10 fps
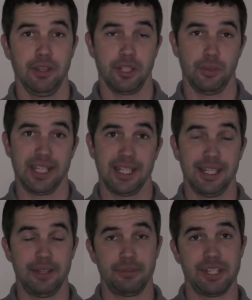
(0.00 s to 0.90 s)
so we can
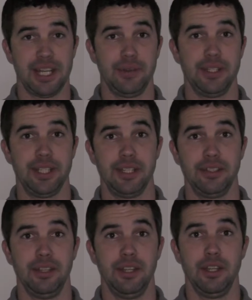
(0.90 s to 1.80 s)
leverage out a
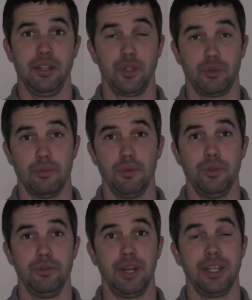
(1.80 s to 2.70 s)
dent to
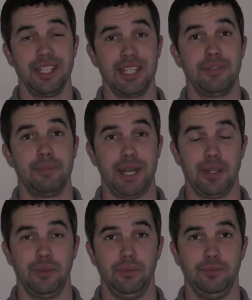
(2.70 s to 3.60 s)
remove underneath the
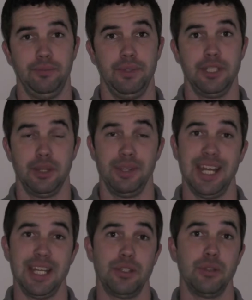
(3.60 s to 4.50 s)
panel. So an
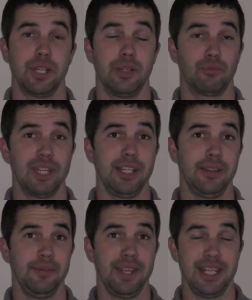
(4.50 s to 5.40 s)
S-hook and ring
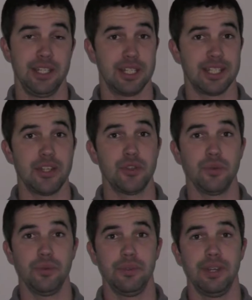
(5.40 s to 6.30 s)
is
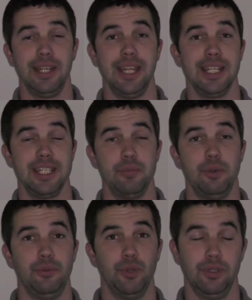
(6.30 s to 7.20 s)
essential and that is number
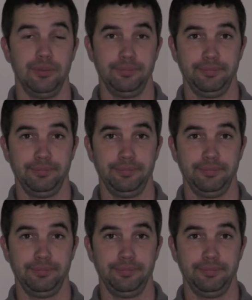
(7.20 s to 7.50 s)
four.